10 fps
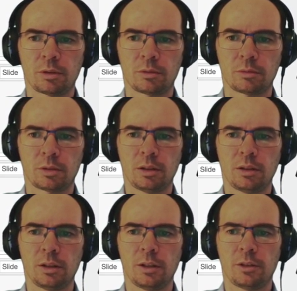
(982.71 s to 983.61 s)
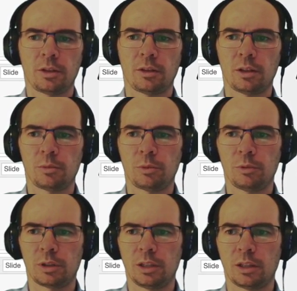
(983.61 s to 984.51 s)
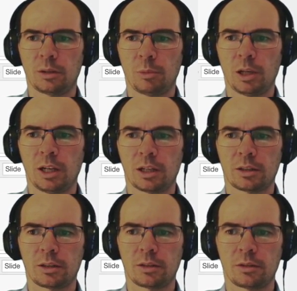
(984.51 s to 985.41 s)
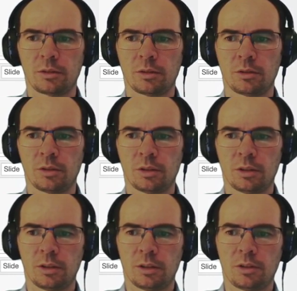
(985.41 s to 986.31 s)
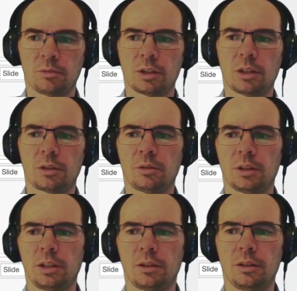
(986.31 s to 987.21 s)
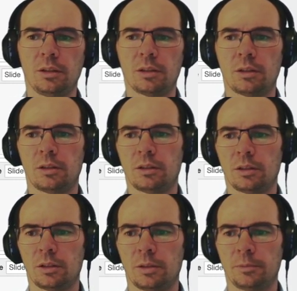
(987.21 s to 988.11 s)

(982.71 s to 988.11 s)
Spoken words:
Okay, and then we will take a max to calculate the